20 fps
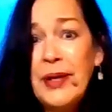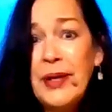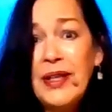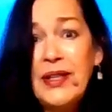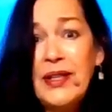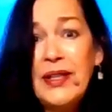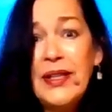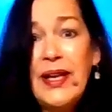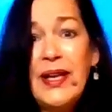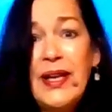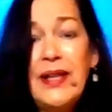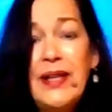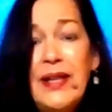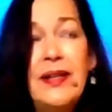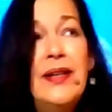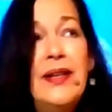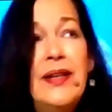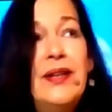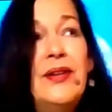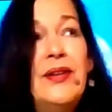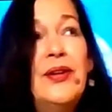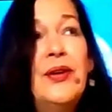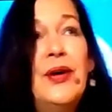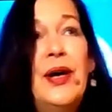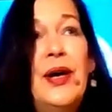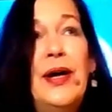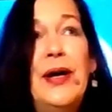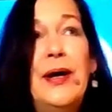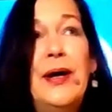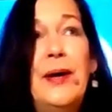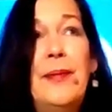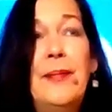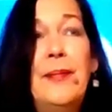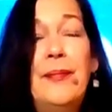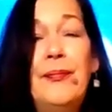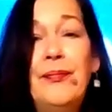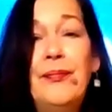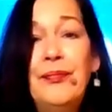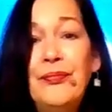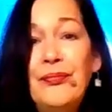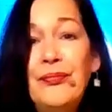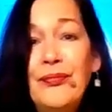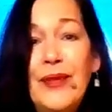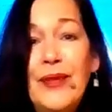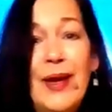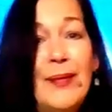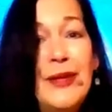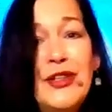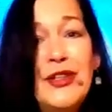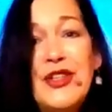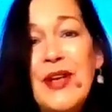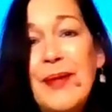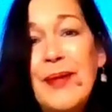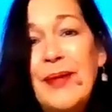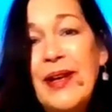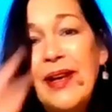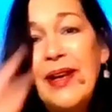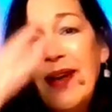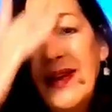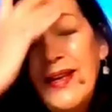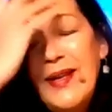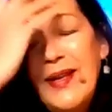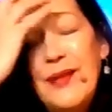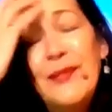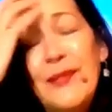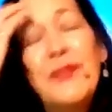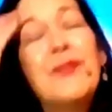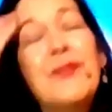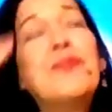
opinionated. I'm a Gemini.